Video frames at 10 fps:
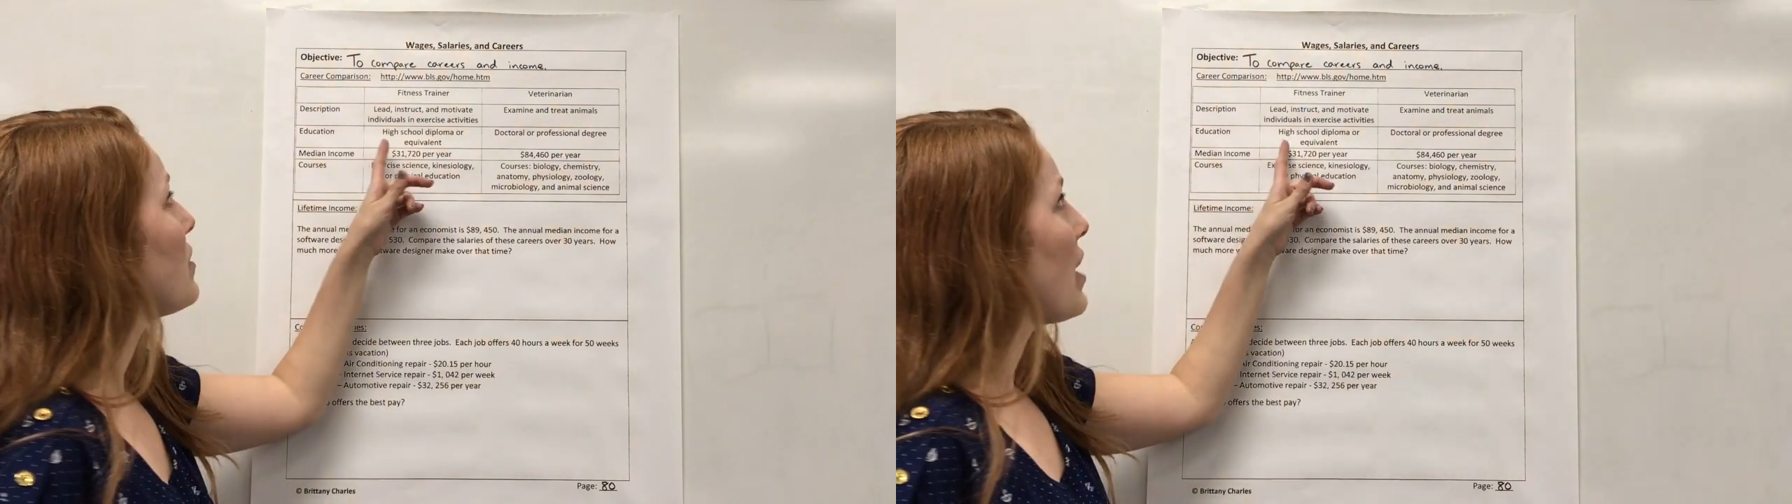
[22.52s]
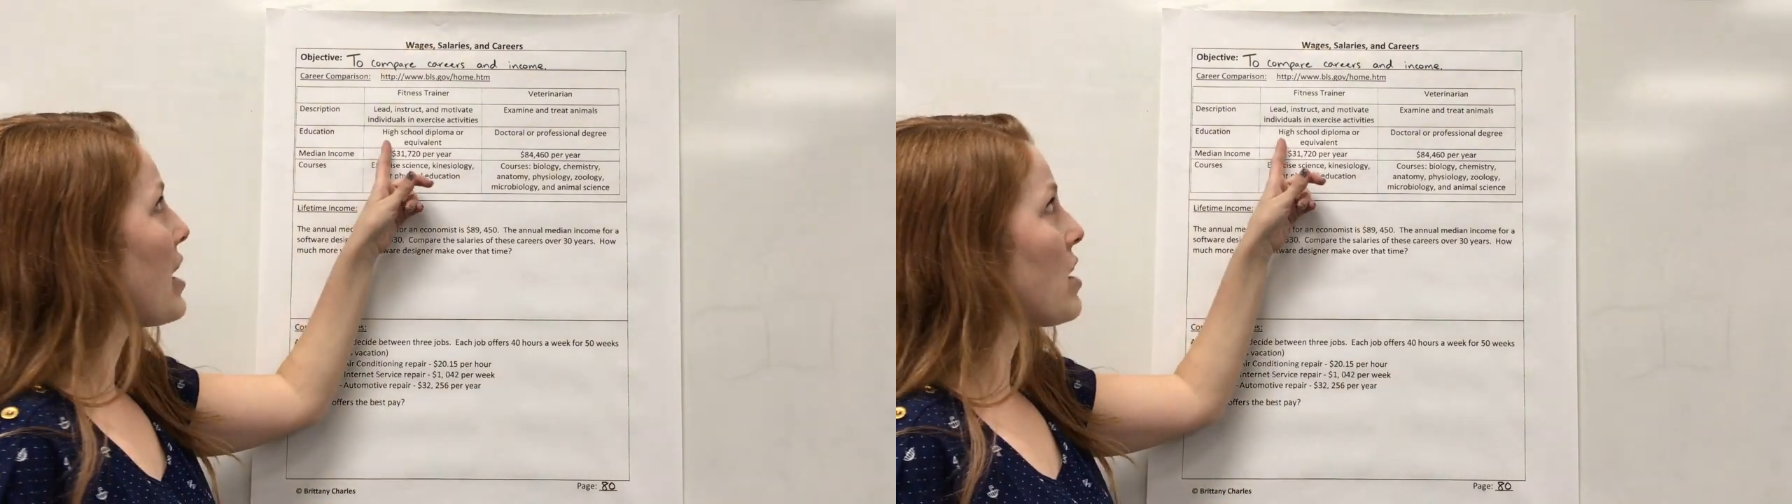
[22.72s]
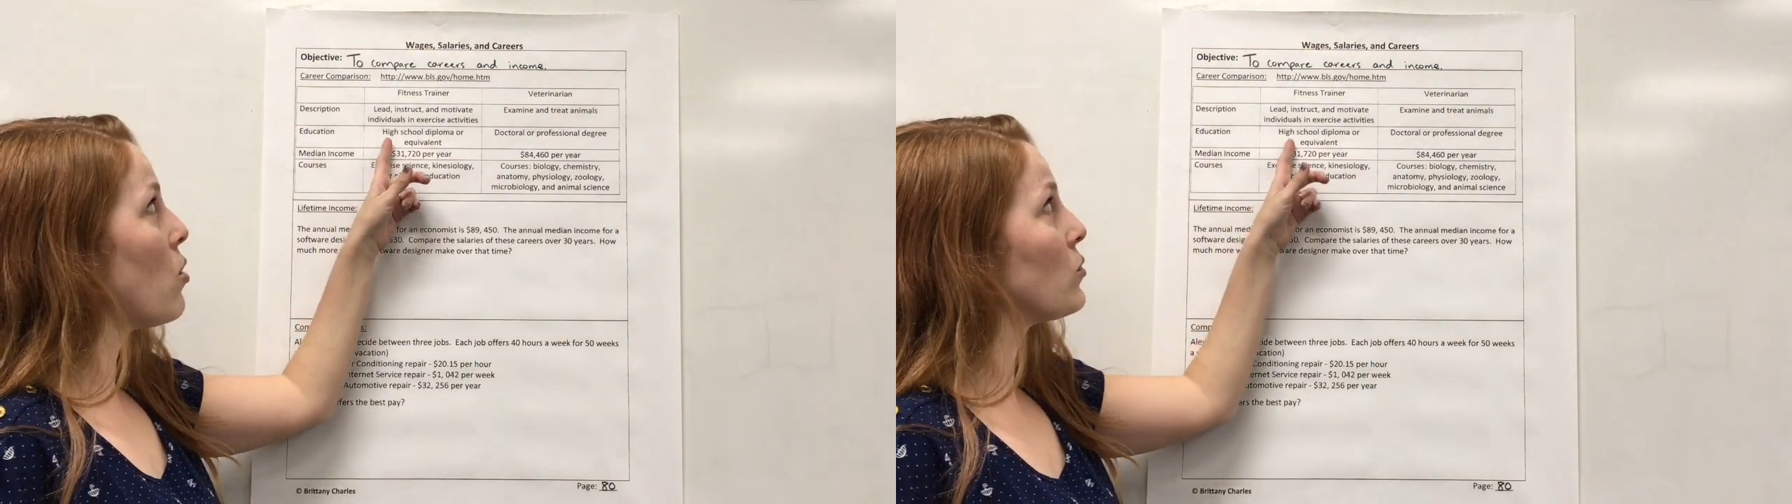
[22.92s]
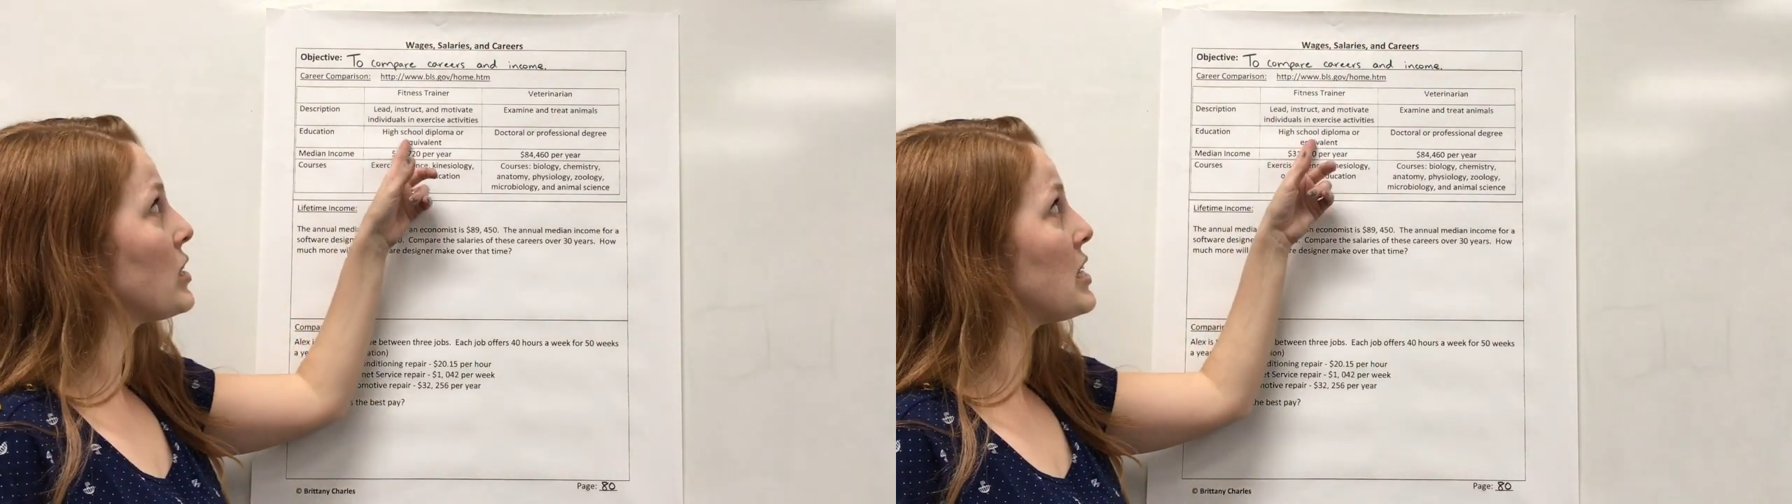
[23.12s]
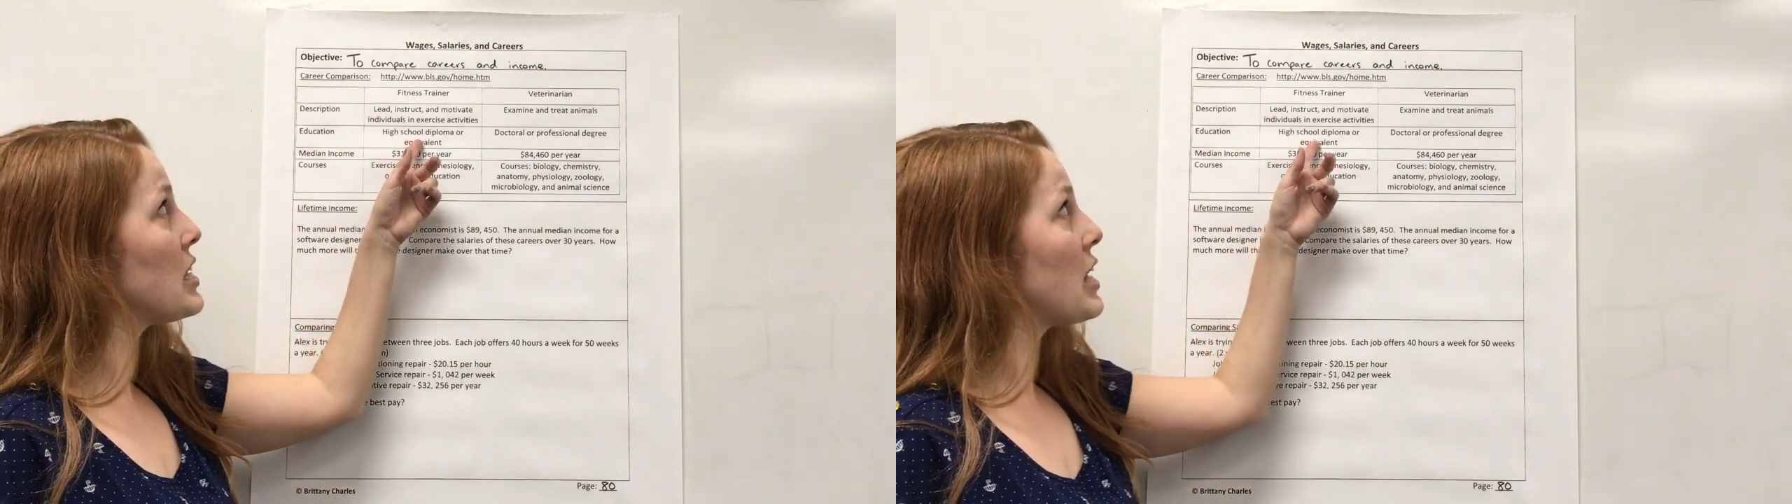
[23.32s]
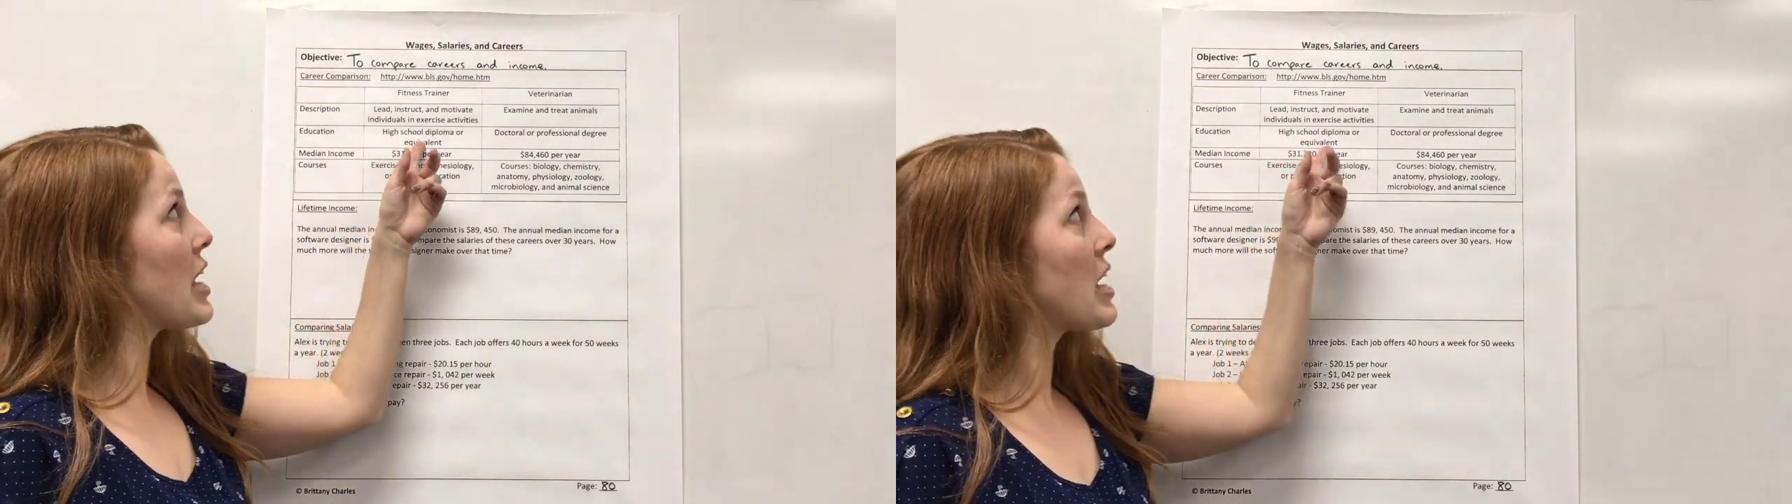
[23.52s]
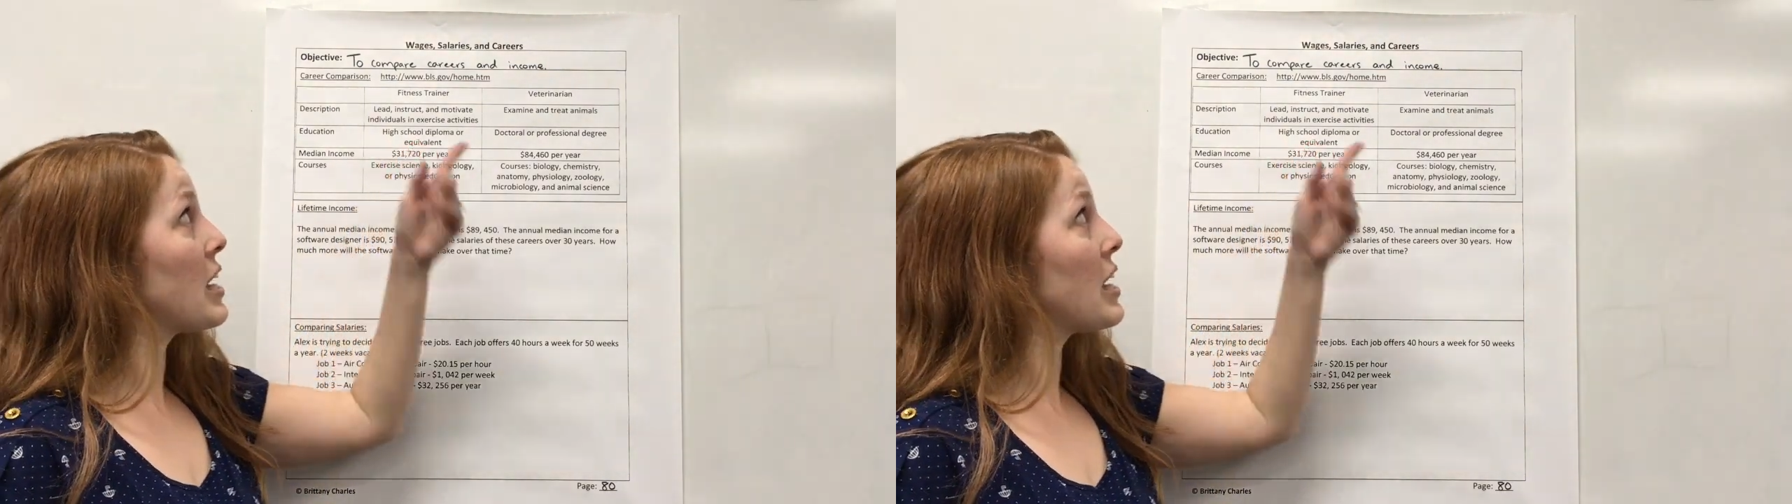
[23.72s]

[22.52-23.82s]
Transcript: They only need a